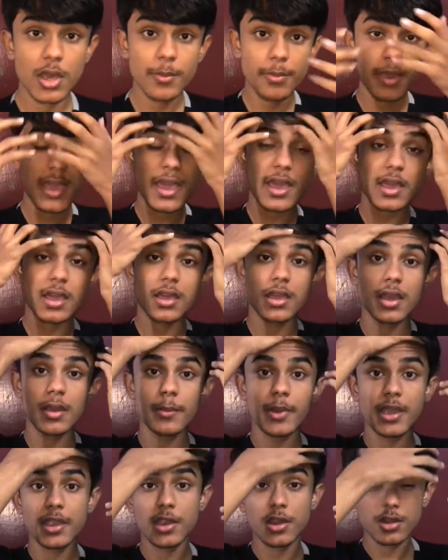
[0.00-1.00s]
I'm back and
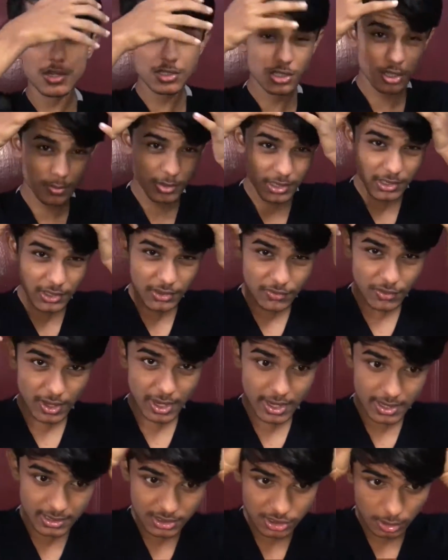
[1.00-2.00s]
my hair is completely
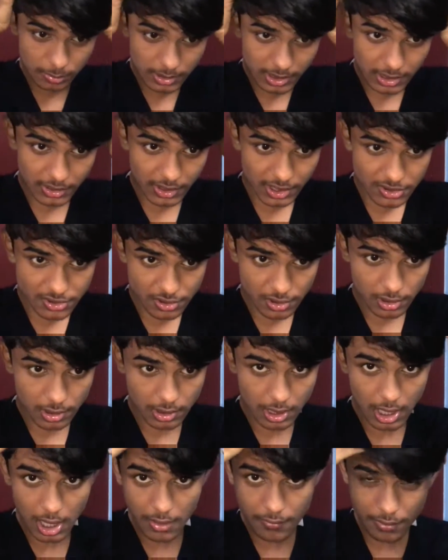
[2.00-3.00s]
dry. It's completely natural,
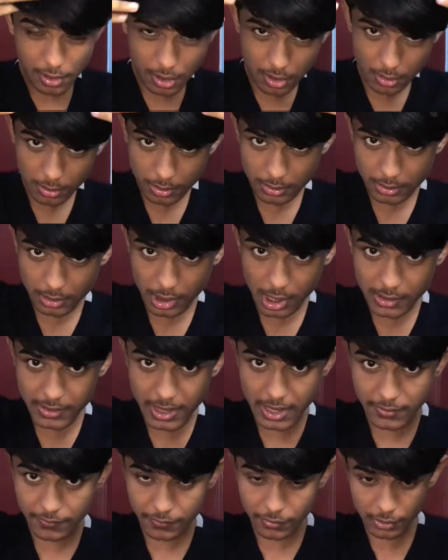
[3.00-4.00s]
however not
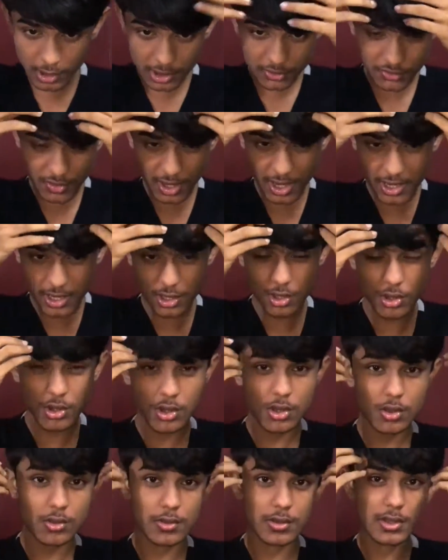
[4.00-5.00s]
that fully dry,
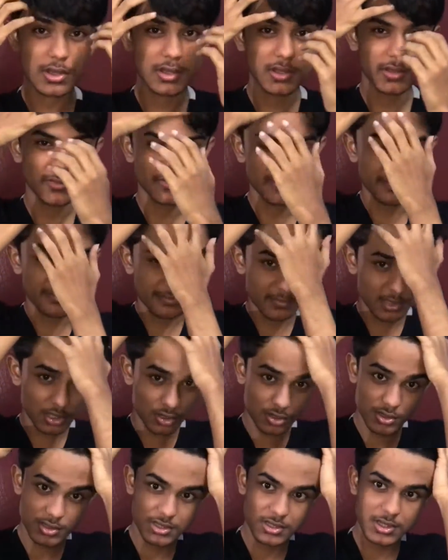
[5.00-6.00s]

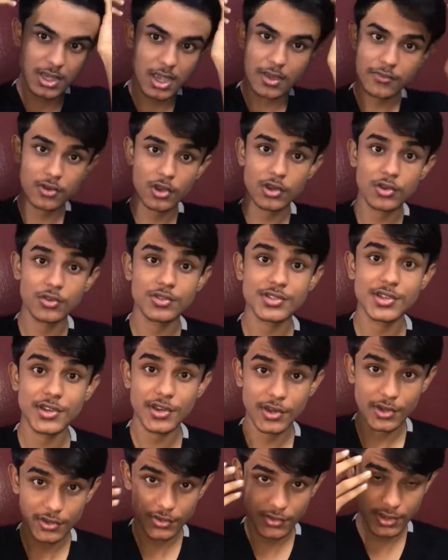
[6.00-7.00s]
because I'm not using
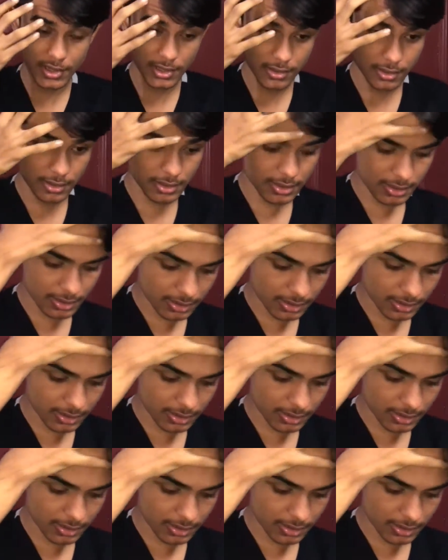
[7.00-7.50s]
hair dryer.